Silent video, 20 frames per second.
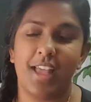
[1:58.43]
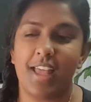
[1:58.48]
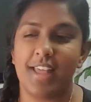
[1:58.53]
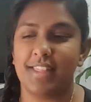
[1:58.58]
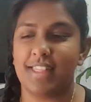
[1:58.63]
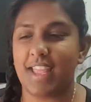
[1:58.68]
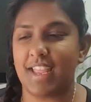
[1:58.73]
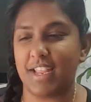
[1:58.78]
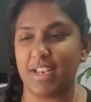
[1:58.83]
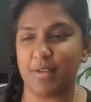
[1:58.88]

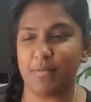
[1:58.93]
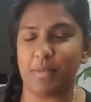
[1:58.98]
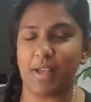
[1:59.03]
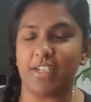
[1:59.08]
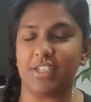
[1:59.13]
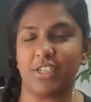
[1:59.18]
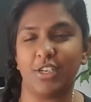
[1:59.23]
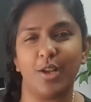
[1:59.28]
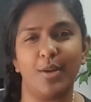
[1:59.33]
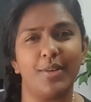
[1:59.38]
They can
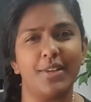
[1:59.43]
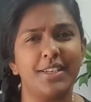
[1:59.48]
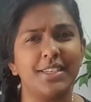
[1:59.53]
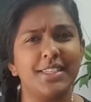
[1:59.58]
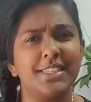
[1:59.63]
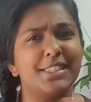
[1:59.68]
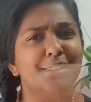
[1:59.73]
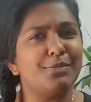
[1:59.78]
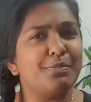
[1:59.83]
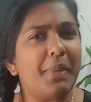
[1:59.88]
imagine going to
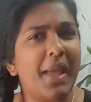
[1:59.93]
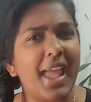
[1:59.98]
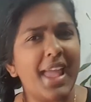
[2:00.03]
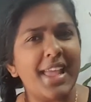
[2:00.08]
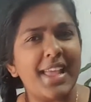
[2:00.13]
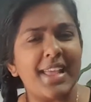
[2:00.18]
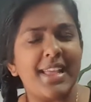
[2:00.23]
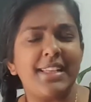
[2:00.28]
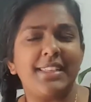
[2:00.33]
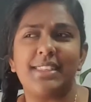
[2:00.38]

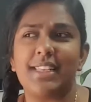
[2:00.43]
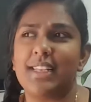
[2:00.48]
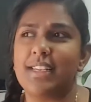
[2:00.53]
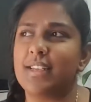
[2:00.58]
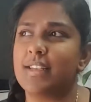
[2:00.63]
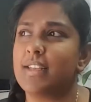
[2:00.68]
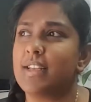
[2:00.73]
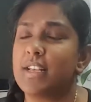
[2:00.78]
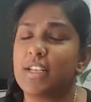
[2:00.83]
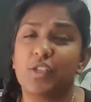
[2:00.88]
space
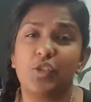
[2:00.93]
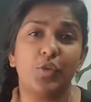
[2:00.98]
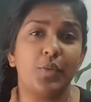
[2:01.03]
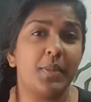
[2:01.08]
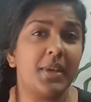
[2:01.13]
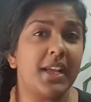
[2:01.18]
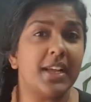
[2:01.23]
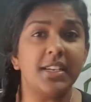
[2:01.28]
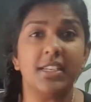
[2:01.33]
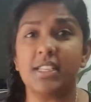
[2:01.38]
and
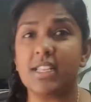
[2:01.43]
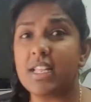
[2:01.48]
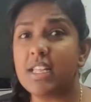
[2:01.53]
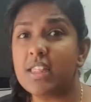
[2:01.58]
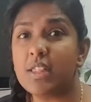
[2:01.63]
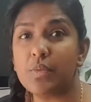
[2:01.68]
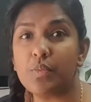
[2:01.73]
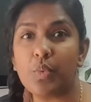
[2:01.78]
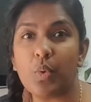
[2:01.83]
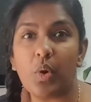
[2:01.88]
swimming underneath
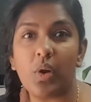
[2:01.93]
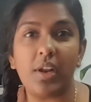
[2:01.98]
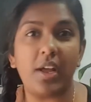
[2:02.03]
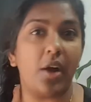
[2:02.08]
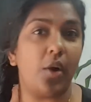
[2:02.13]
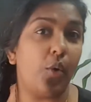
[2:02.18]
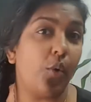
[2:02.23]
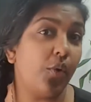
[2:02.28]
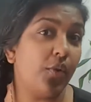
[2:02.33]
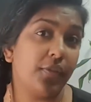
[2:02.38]
the
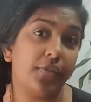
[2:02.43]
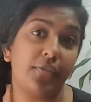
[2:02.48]
water or